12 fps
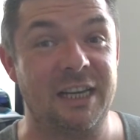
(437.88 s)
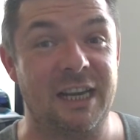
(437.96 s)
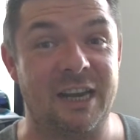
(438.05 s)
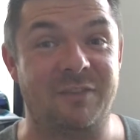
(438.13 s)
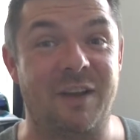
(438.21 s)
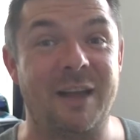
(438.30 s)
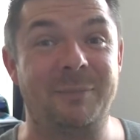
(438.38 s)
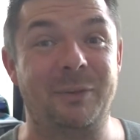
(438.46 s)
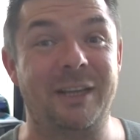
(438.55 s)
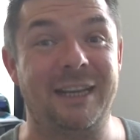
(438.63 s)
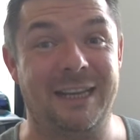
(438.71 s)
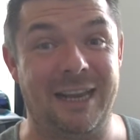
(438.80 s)
If I
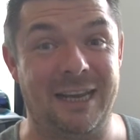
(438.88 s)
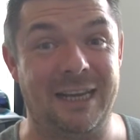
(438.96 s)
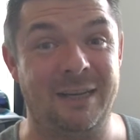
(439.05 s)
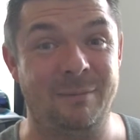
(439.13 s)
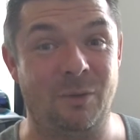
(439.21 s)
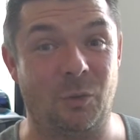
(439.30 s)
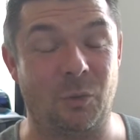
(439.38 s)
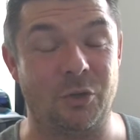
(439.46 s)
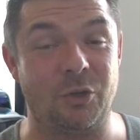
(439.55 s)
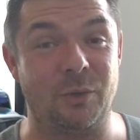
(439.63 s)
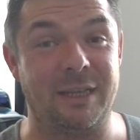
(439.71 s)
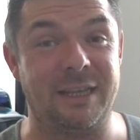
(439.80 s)
play a game or
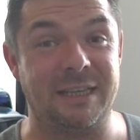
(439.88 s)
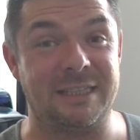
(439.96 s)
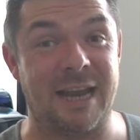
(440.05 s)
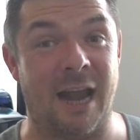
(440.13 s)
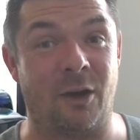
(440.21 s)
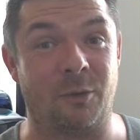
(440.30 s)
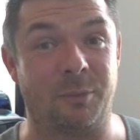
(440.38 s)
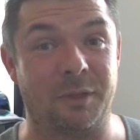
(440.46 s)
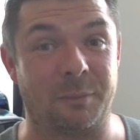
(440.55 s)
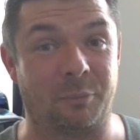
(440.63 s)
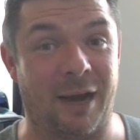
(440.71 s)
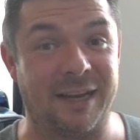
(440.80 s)
do anything terrible
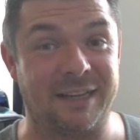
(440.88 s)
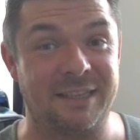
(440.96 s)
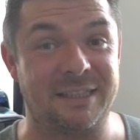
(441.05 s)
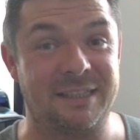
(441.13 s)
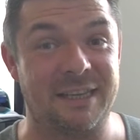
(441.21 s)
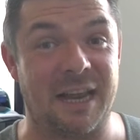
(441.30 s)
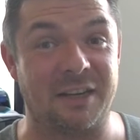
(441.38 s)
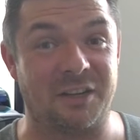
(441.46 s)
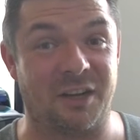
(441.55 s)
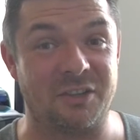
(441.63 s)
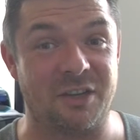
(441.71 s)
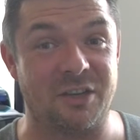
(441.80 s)
at practice and
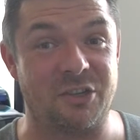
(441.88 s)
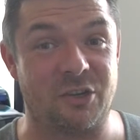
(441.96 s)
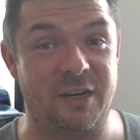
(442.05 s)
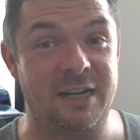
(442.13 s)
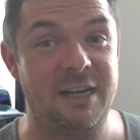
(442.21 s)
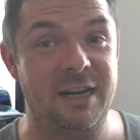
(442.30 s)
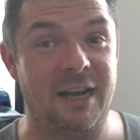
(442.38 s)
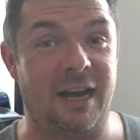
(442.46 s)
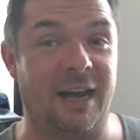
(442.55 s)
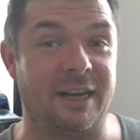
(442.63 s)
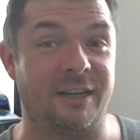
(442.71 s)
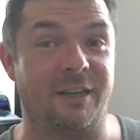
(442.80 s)
cause an injury,
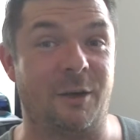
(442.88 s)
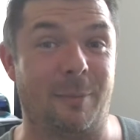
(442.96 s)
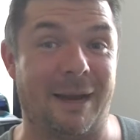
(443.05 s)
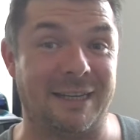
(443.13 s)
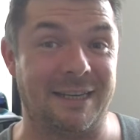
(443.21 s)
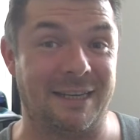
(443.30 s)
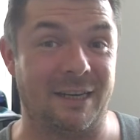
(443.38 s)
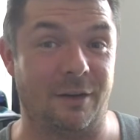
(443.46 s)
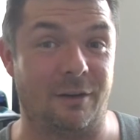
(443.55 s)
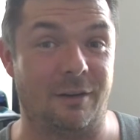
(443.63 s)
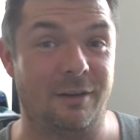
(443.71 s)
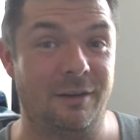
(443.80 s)
I could go back to here,
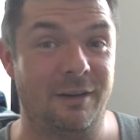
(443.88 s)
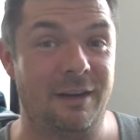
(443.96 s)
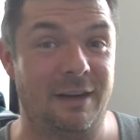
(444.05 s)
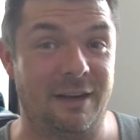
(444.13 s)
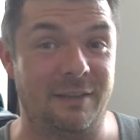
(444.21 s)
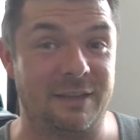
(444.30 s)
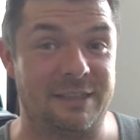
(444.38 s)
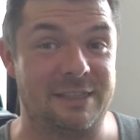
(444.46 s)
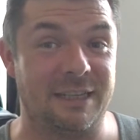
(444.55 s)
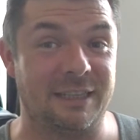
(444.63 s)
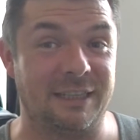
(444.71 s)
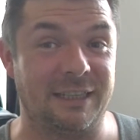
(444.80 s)
and then
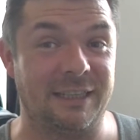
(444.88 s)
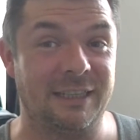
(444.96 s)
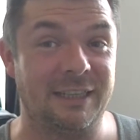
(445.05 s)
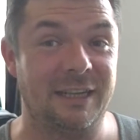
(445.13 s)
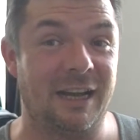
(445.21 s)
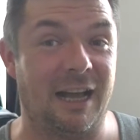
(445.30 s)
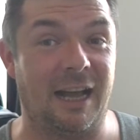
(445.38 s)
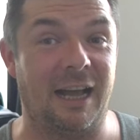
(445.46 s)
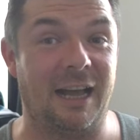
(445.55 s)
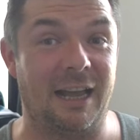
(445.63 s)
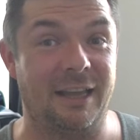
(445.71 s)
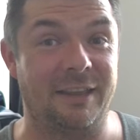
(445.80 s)
suddenly,
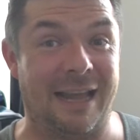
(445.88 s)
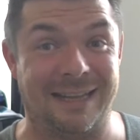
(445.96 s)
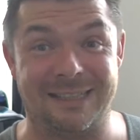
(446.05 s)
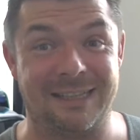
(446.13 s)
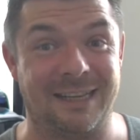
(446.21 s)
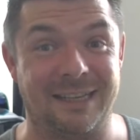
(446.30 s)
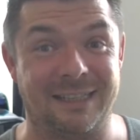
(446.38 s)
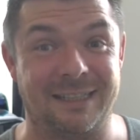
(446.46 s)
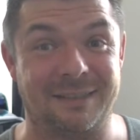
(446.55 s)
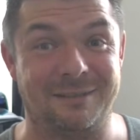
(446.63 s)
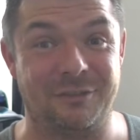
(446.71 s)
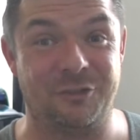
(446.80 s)
that's like
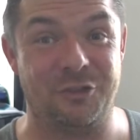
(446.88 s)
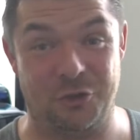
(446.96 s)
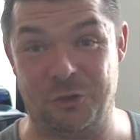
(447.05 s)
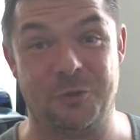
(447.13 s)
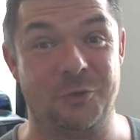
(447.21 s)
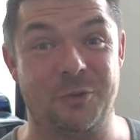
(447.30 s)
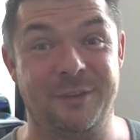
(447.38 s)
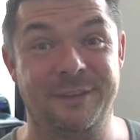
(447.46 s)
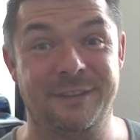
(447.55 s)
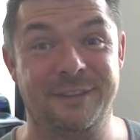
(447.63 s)
June,